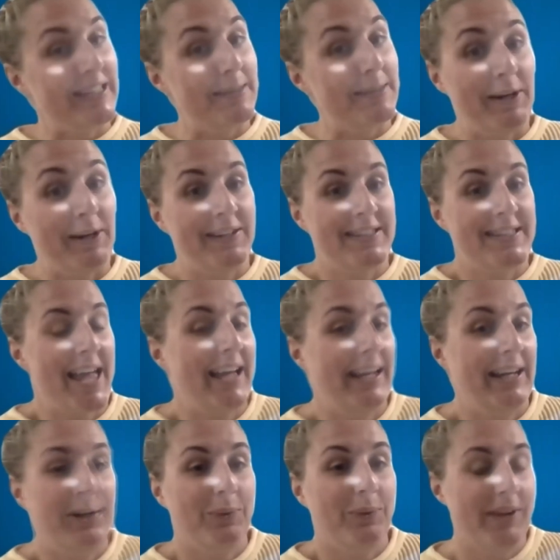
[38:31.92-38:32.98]
experienced
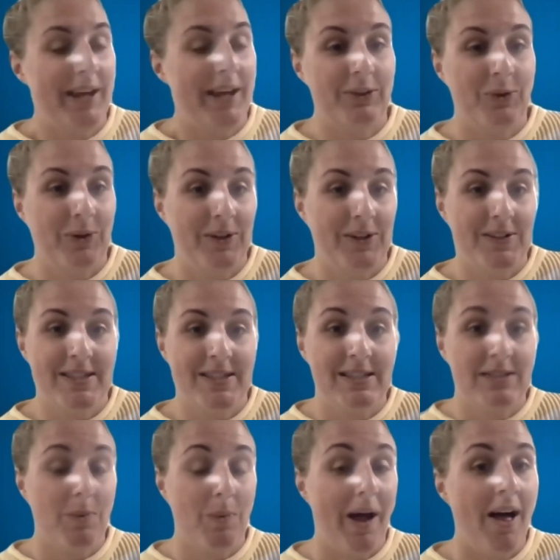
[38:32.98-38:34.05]
that here at World Headquarters
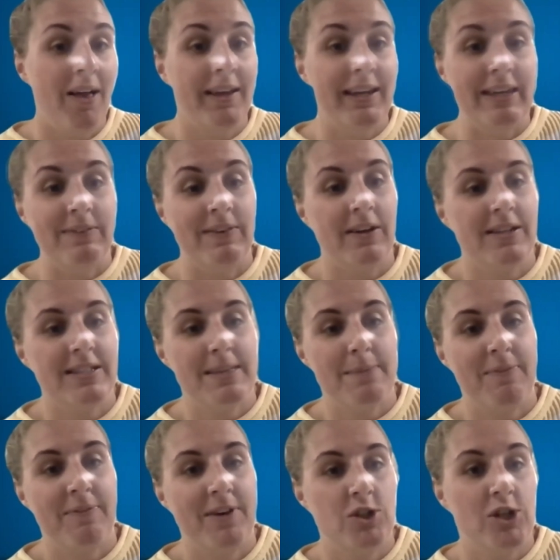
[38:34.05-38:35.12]
as well, even on some
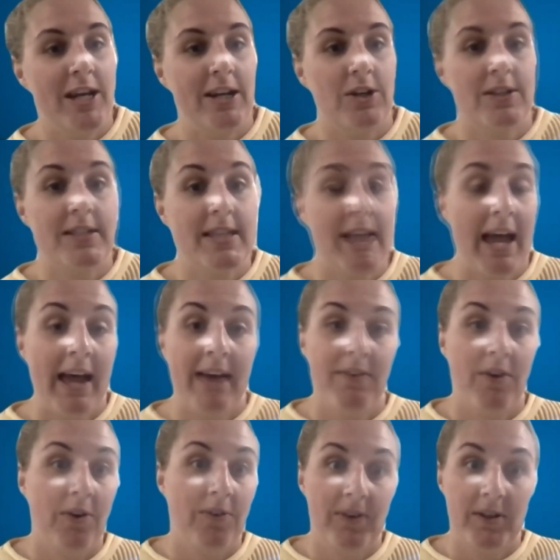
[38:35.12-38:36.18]
of our channels that have
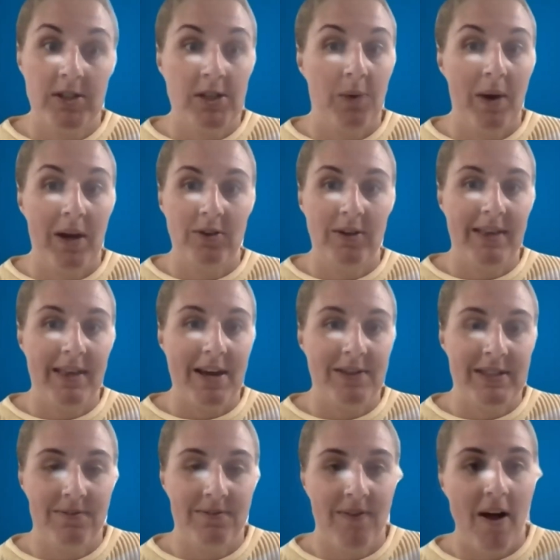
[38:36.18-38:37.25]
over
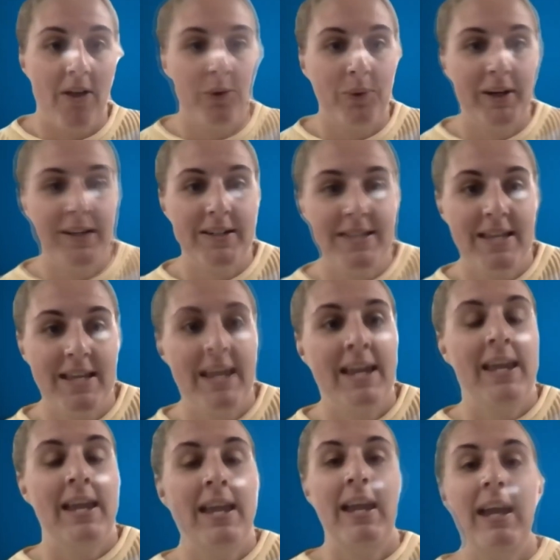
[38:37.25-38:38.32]
200,000 followers.
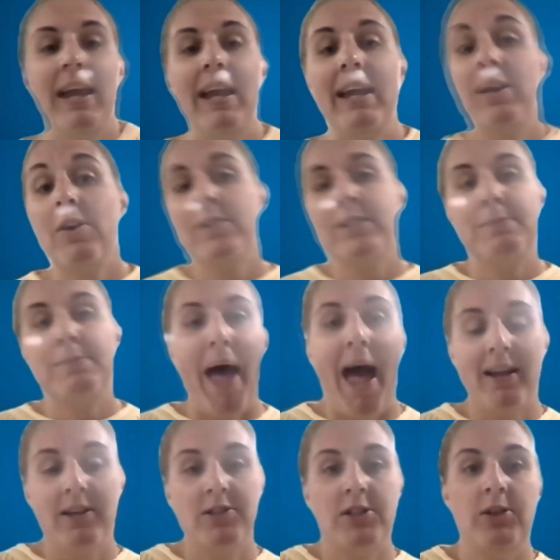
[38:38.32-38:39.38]
It goes
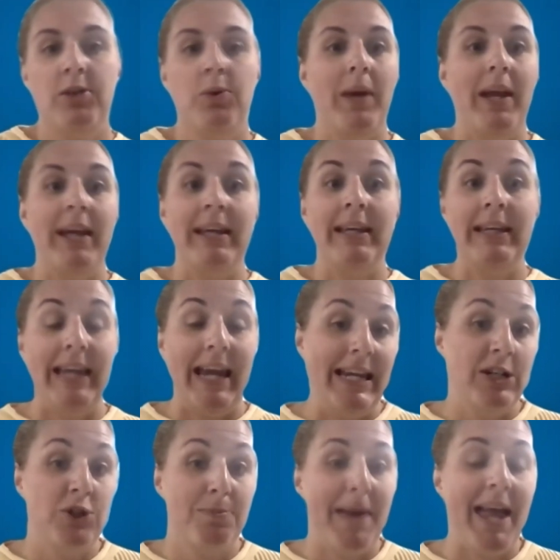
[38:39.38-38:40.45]
back to
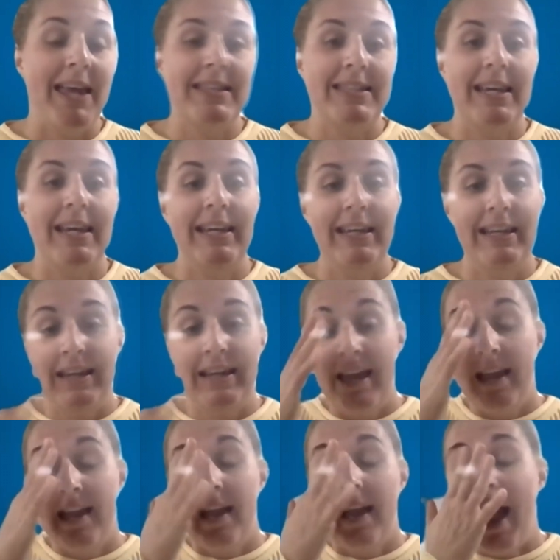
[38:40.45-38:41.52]
engagement. And
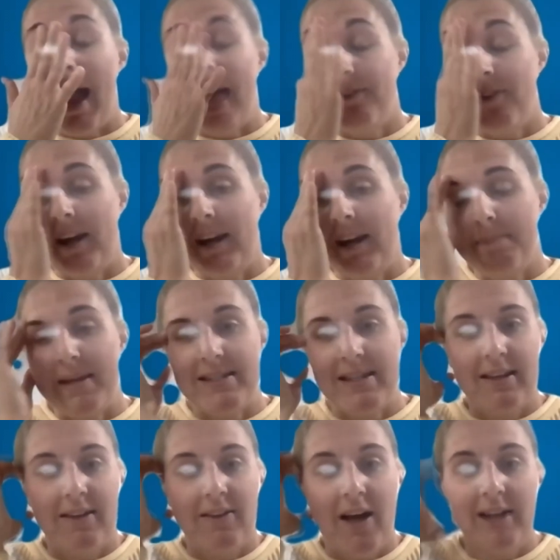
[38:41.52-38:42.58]
I've recommended
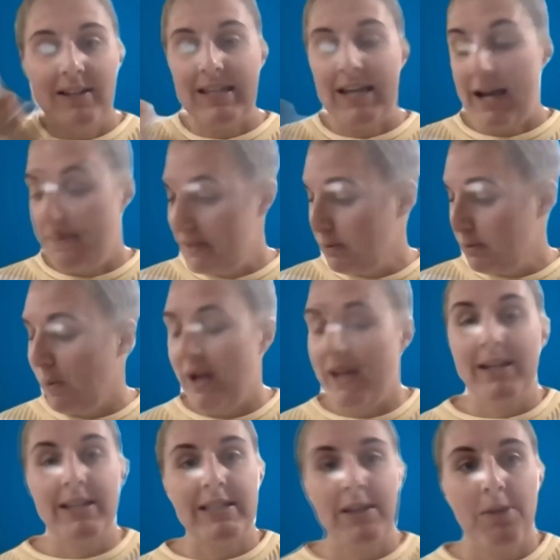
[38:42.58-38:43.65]
a lot of times
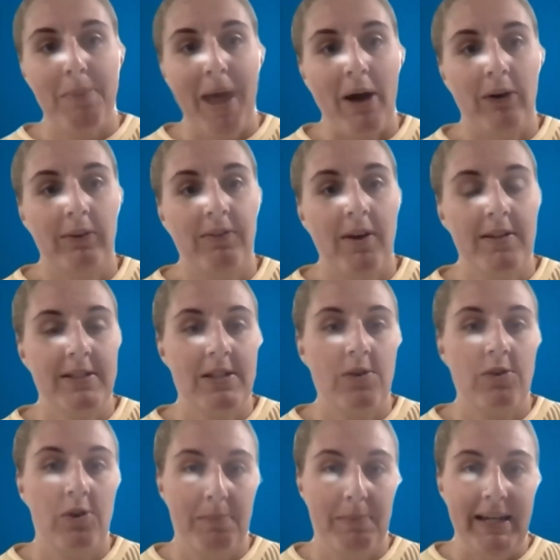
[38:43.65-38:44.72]
what is so powerful on
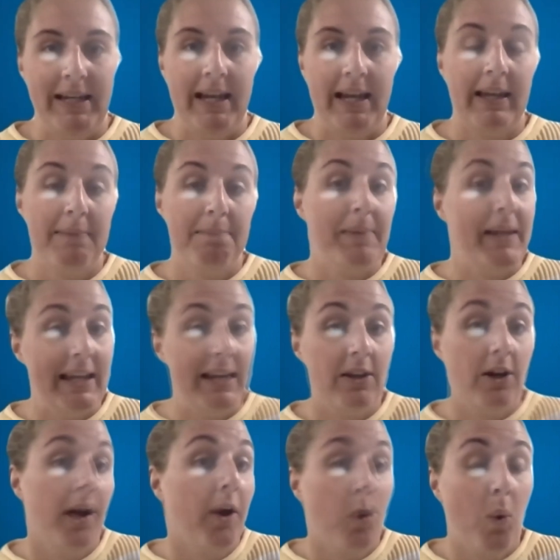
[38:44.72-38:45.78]
social media can be
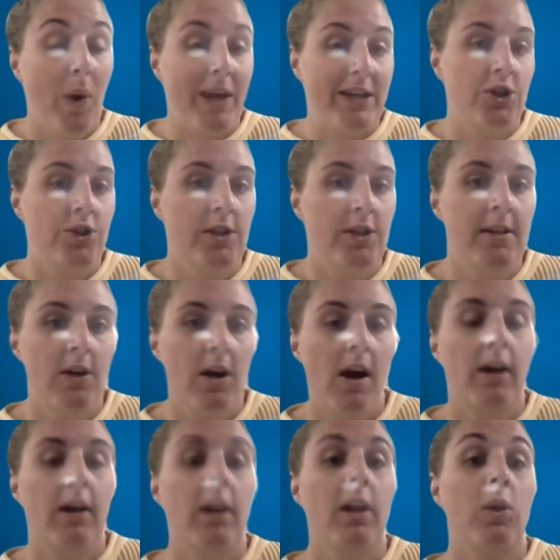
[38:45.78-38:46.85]
either a question
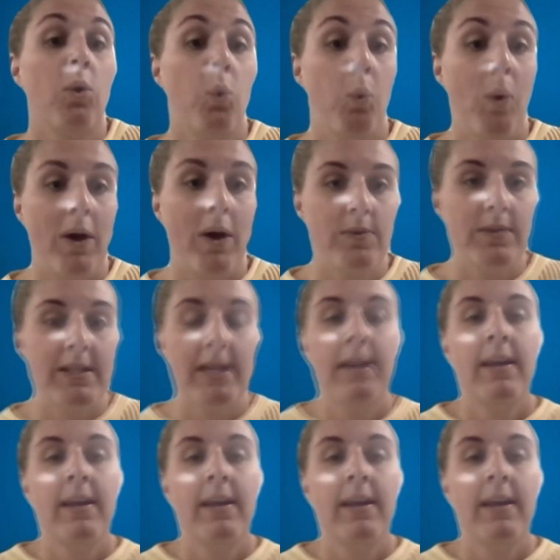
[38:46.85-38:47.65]
or a quote.